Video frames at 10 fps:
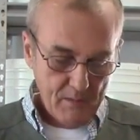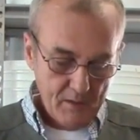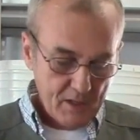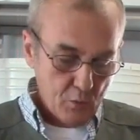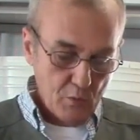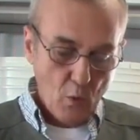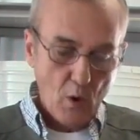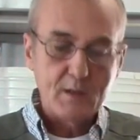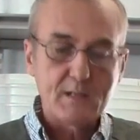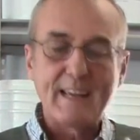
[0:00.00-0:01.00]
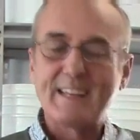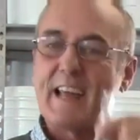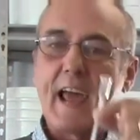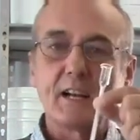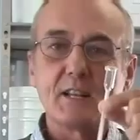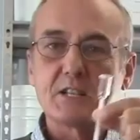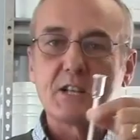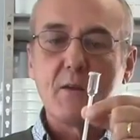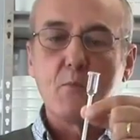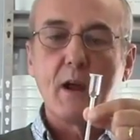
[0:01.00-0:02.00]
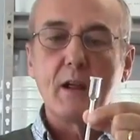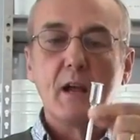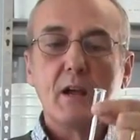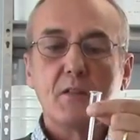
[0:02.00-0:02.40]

This one works exactly the same way.